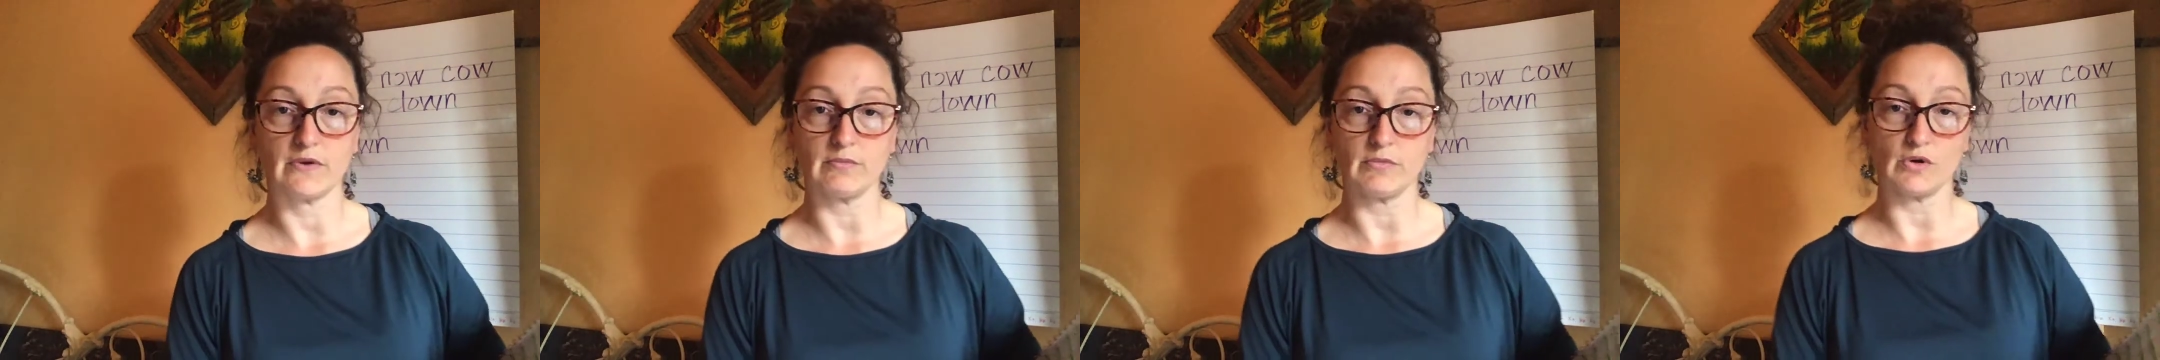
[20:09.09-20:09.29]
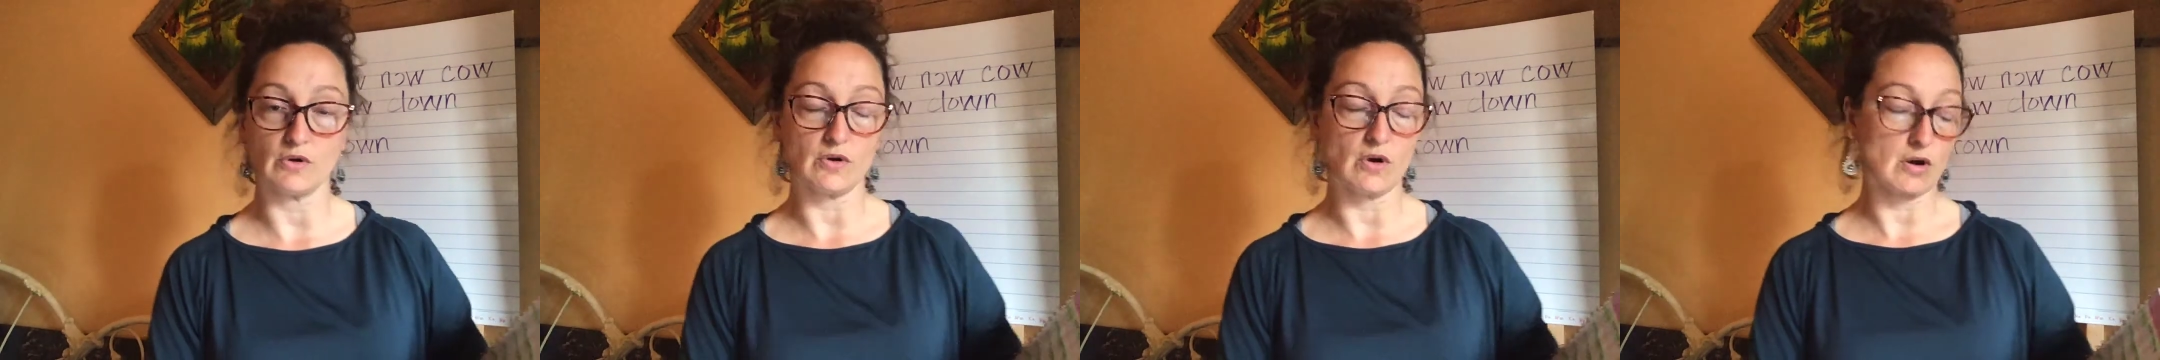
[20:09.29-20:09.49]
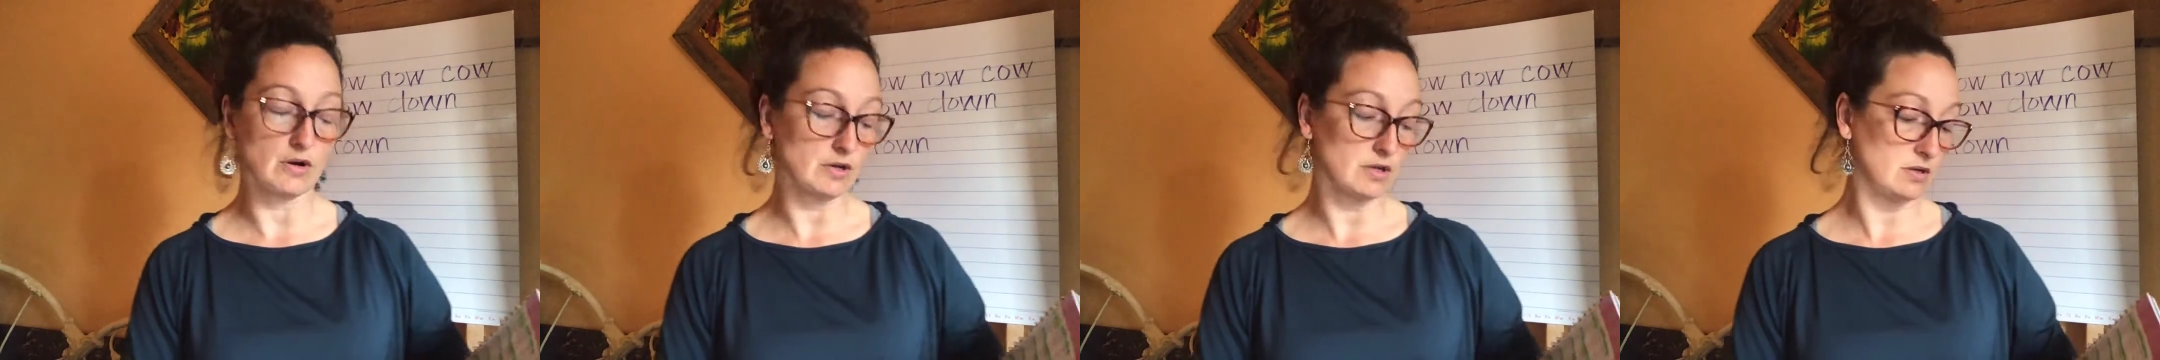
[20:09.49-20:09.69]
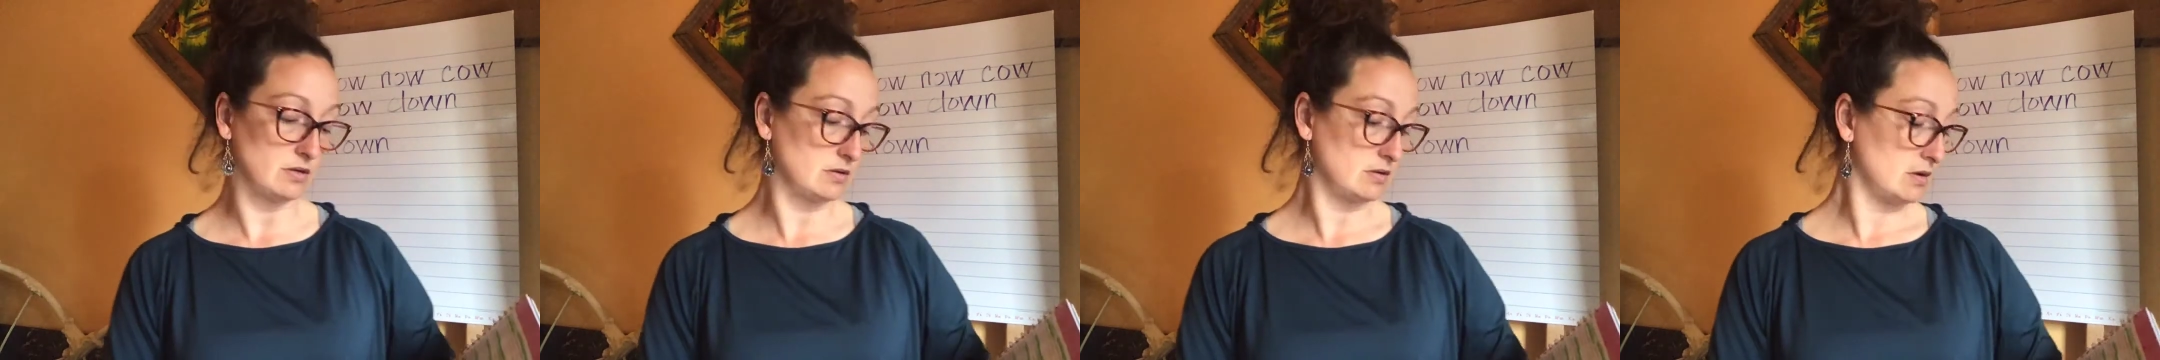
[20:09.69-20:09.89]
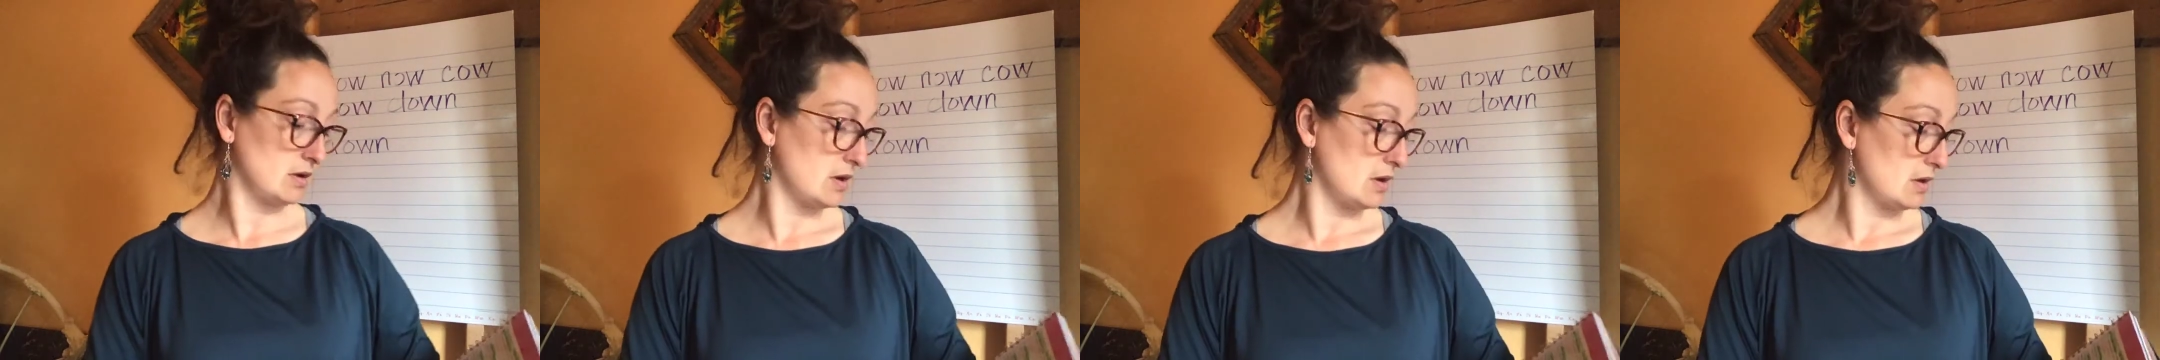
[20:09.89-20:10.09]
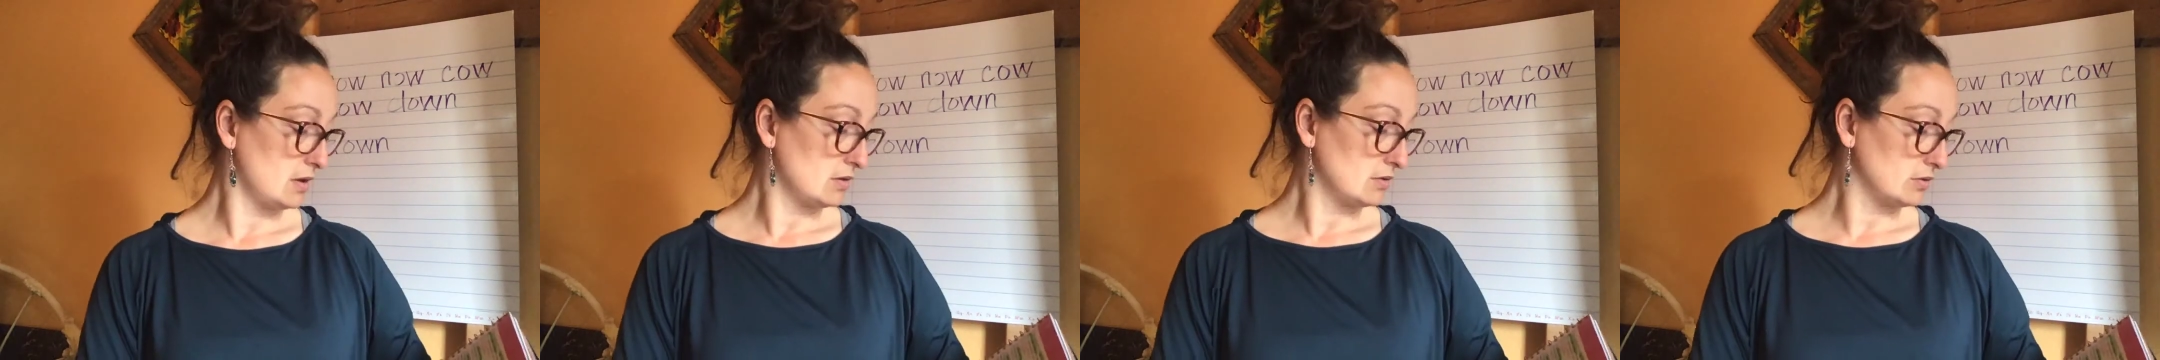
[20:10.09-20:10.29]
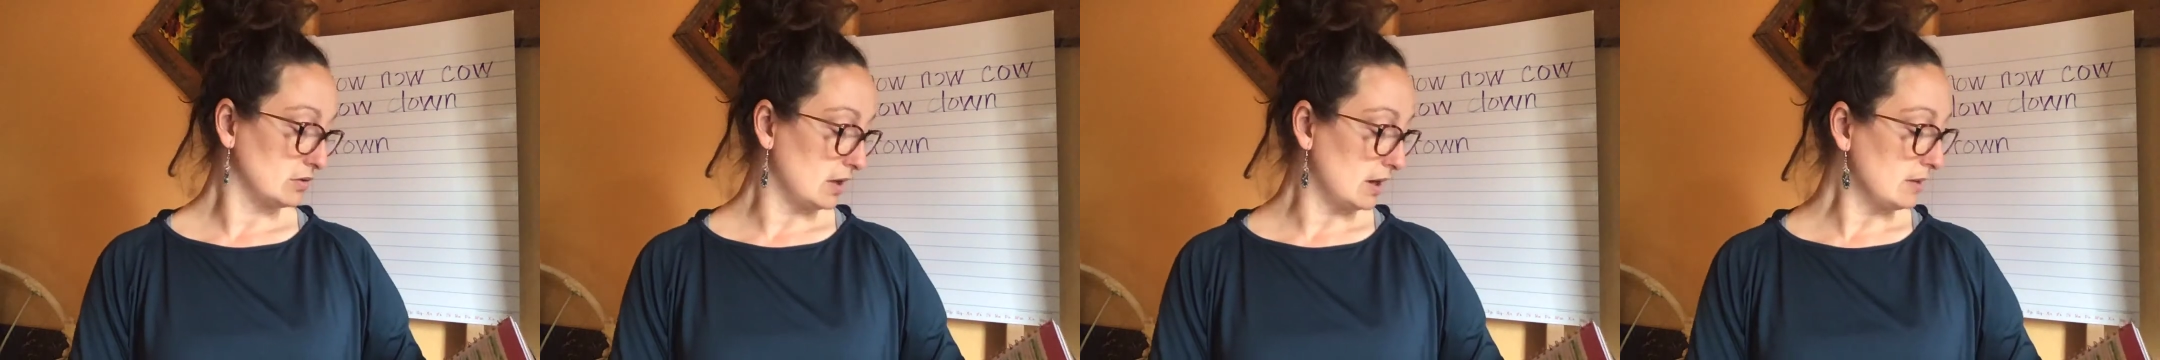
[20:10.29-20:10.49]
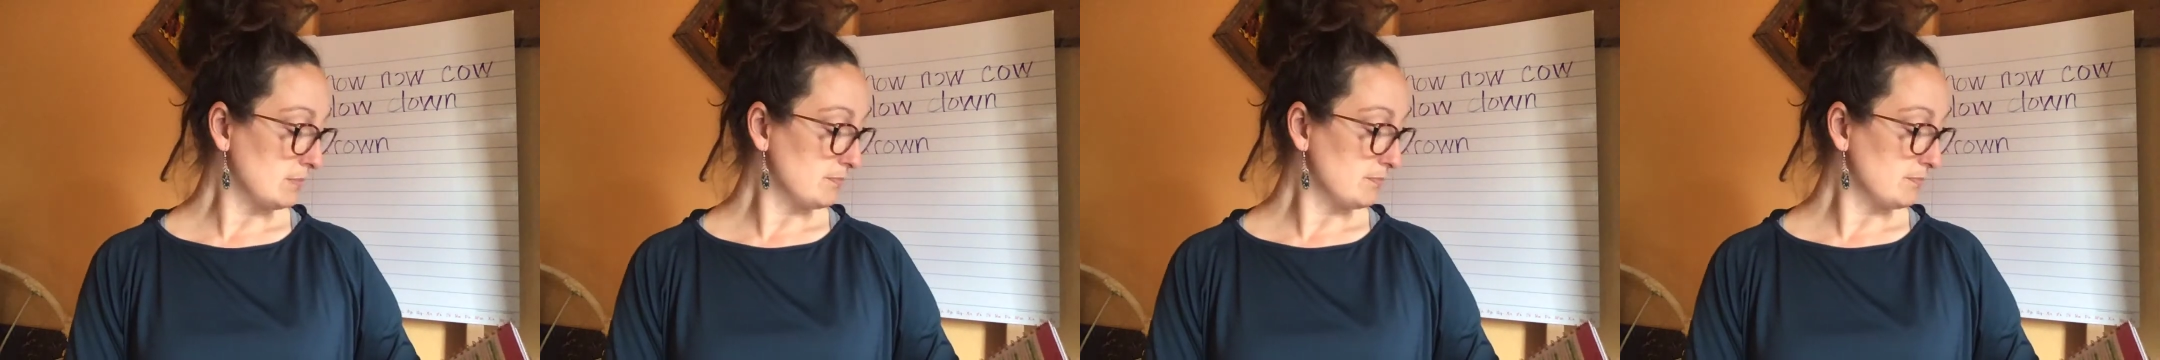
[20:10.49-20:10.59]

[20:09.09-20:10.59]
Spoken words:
your garden. Okay?